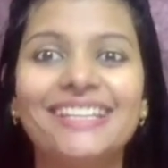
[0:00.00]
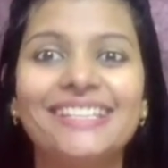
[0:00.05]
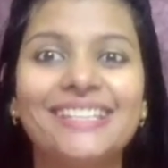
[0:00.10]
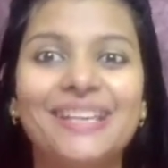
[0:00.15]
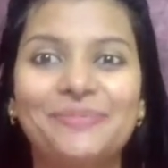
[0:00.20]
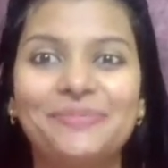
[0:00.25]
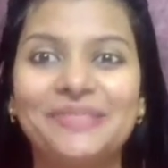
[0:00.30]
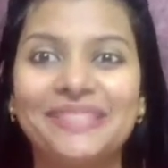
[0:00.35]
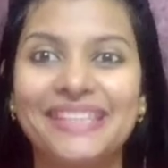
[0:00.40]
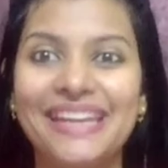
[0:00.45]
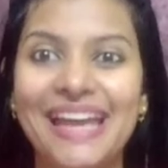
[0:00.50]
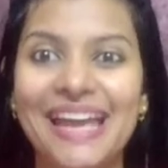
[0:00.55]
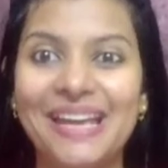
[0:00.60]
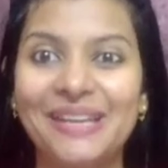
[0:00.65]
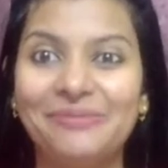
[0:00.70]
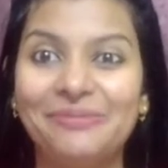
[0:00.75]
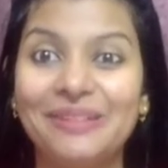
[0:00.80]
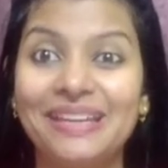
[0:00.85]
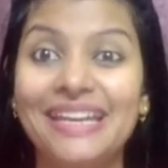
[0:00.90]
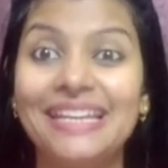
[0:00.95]

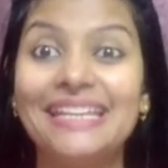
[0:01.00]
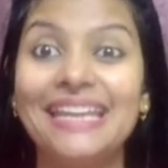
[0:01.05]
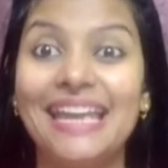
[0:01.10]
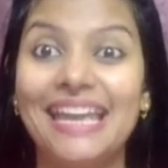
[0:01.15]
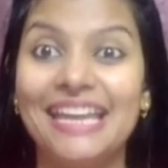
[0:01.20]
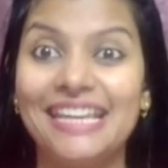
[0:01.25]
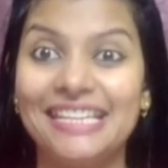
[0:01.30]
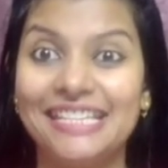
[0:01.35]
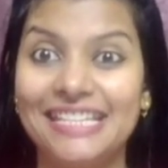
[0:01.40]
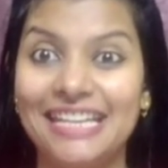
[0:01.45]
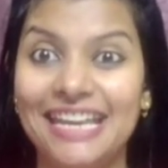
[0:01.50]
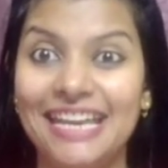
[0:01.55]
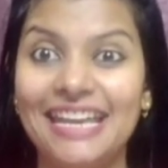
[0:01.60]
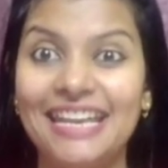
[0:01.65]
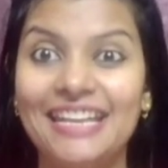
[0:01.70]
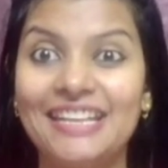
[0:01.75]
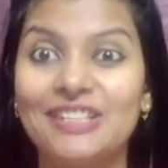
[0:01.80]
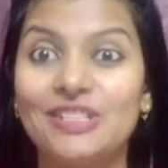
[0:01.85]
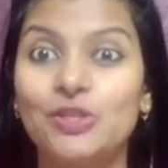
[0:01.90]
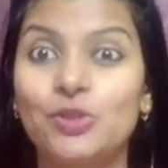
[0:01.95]
subscribe it, and
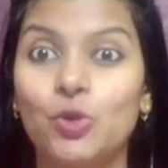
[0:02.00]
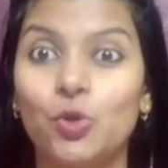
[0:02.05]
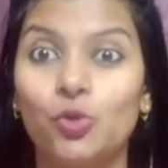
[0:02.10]
yes,